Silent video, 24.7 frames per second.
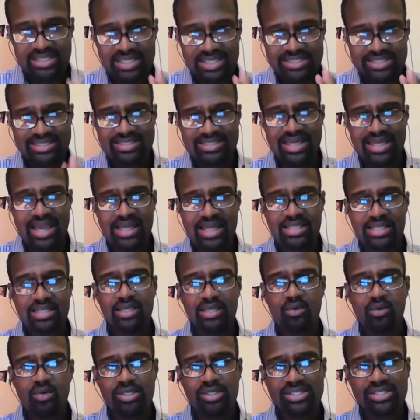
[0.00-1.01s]

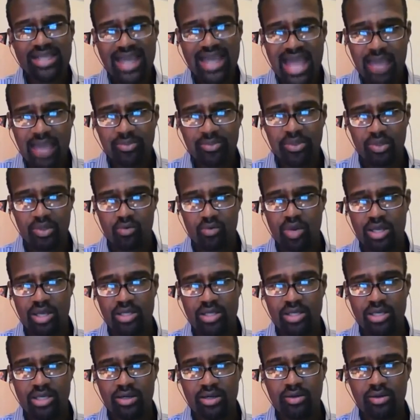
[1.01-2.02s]
exactly what's happening right
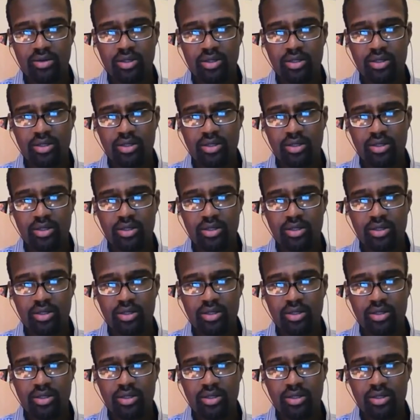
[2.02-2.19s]
now.